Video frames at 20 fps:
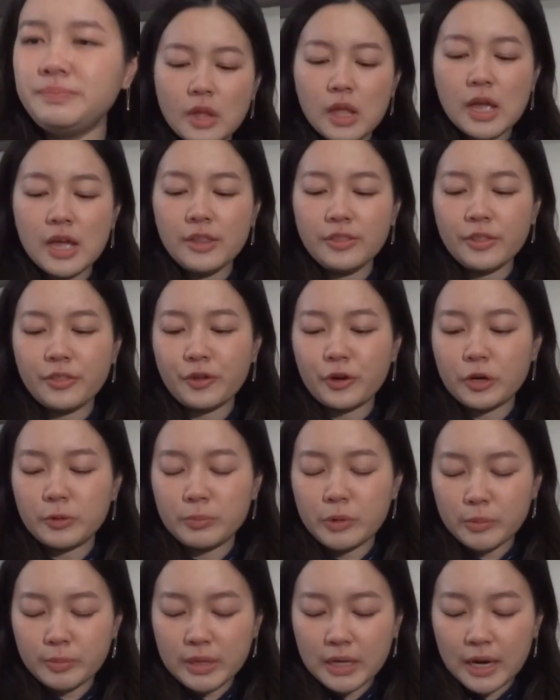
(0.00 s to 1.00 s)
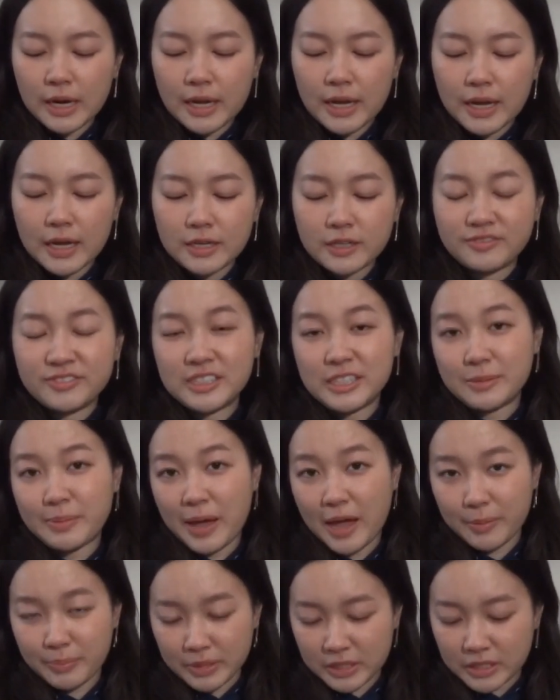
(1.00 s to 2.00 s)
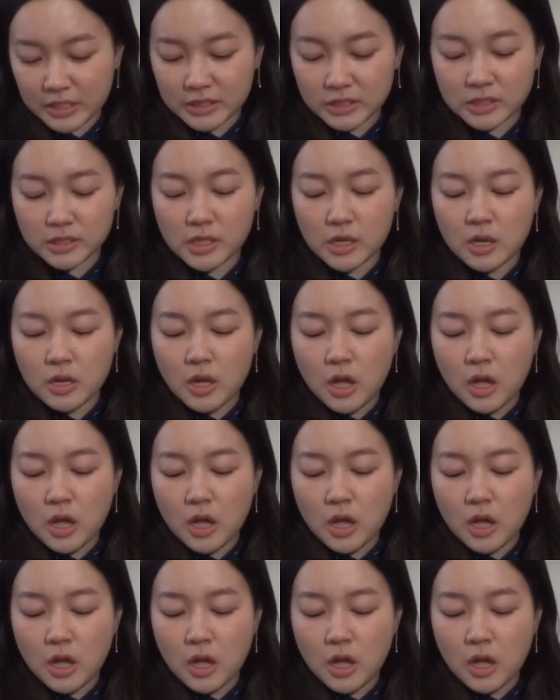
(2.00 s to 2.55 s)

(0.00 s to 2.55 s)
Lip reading: And the third moment I had of deep happiness